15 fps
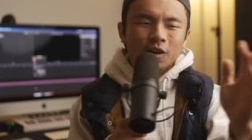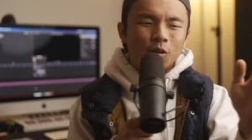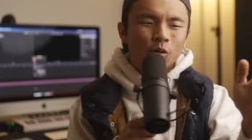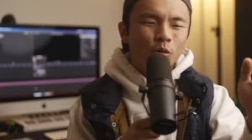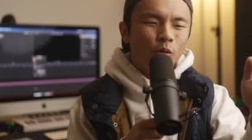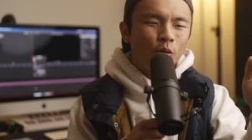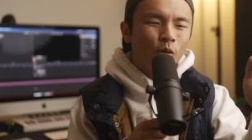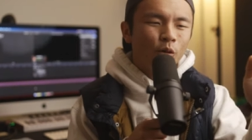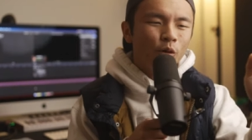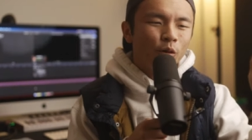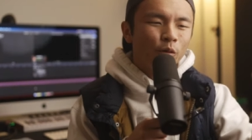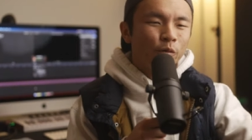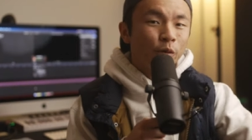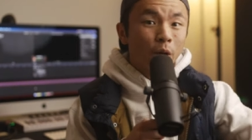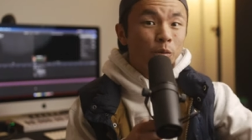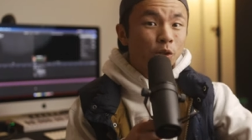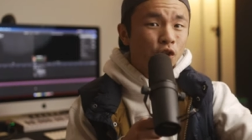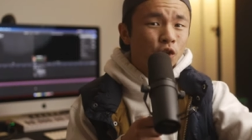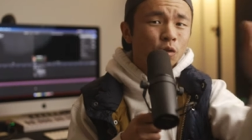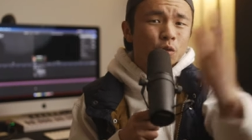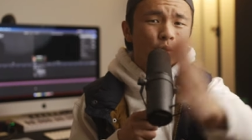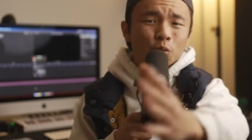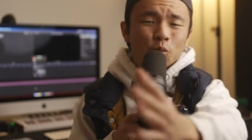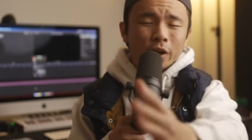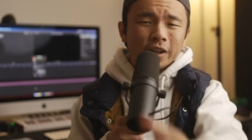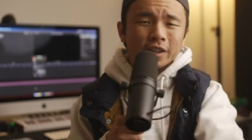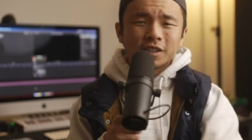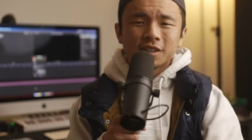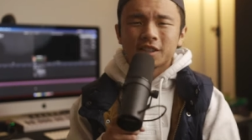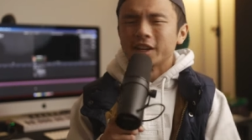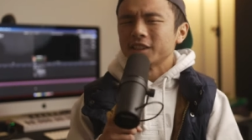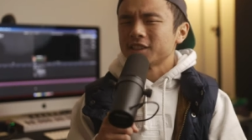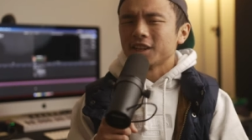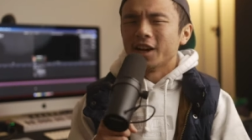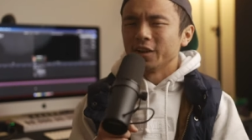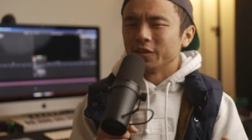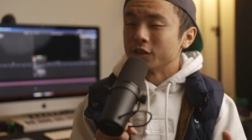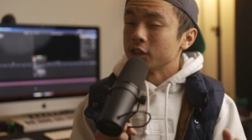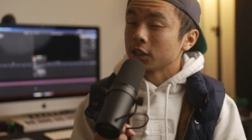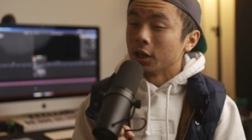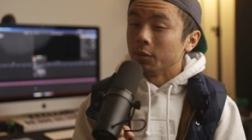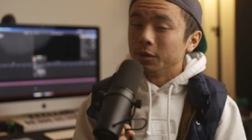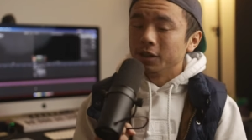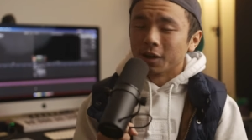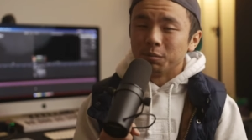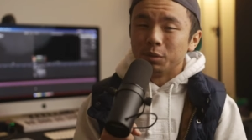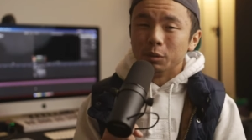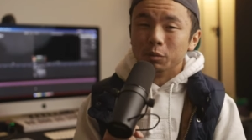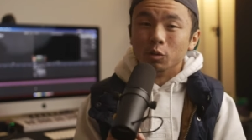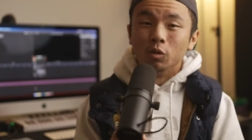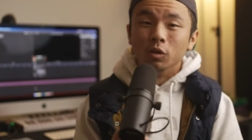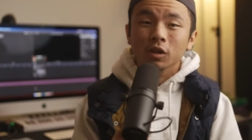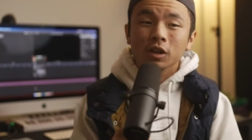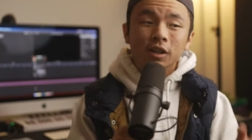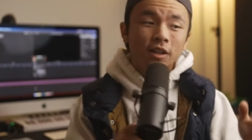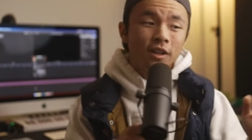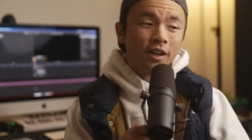or family shoots or weddings, that's kind of scummy, and people will